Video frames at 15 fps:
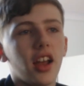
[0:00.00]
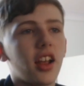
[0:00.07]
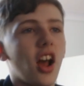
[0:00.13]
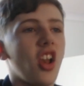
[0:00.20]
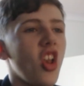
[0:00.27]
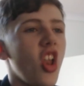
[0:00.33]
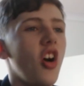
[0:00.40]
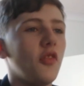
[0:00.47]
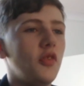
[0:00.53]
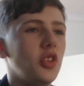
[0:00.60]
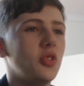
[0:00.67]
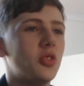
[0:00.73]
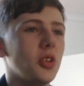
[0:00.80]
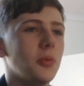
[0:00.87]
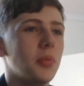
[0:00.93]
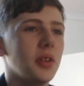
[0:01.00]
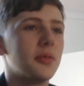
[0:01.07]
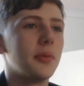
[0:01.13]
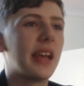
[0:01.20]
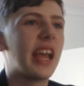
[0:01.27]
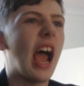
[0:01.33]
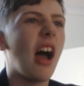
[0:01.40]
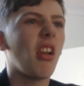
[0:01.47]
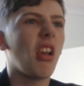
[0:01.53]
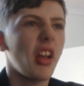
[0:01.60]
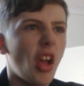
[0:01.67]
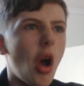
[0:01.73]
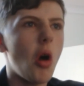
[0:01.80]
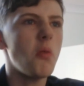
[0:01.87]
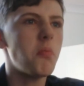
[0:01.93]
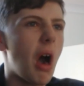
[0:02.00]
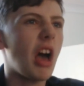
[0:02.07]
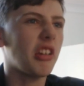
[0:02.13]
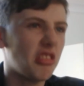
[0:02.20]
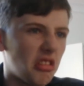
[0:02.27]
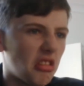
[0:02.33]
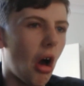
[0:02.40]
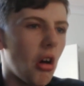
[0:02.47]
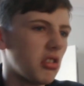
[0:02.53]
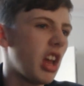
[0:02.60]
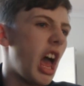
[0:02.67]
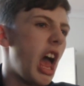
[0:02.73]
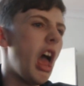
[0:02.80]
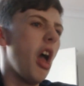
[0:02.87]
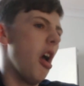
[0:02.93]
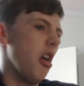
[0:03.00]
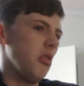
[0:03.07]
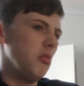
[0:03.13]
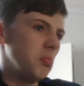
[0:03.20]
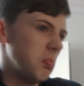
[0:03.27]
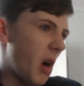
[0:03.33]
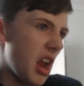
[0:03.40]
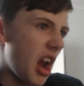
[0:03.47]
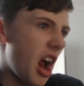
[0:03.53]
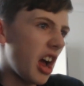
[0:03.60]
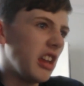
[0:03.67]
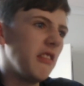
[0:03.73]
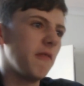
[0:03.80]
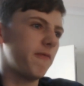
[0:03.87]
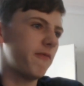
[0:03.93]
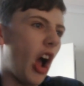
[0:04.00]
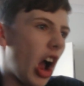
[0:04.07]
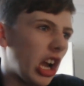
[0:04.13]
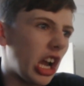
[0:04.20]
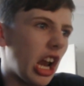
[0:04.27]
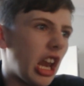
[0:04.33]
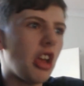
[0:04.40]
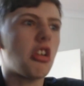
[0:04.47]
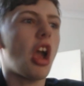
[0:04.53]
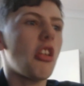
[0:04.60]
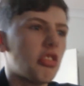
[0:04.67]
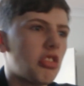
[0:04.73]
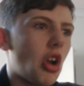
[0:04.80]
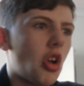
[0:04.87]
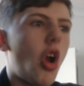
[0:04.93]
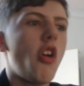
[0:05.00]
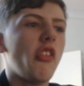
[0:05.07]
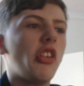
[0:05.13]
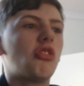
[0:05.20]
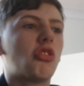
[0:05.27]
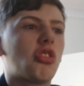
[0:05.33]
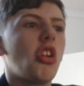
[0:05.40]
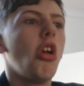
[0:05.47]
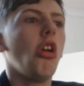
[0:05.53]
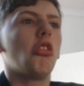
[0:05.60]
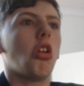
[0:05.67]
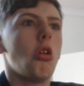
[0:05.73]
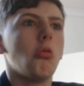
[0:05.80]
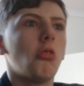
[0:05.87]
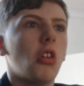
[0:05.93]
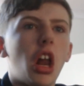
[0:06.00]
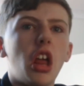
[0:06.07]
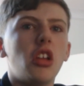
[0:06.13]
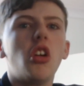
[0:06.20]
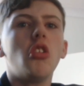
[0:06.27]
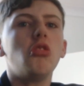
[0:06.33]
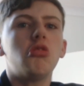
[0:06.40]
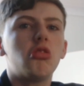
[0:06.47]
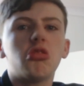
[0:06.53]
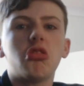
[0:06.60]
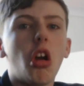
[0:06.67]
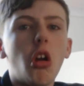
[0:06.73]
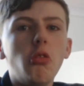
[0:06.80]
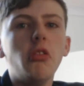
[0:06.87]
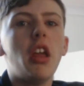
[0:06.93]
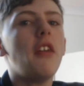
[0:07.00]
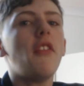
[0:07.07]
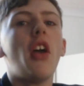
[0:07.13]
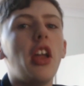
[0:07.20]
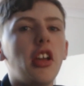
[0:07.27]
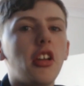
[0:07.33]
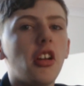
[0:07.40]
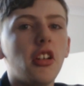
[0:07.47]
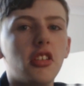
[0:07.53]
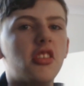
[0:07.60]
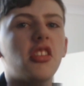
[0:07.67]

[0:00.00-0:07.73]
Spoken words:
a lot of YouTubers make it out like, oh my god, when I finally get the courage to click on Sony Vegas,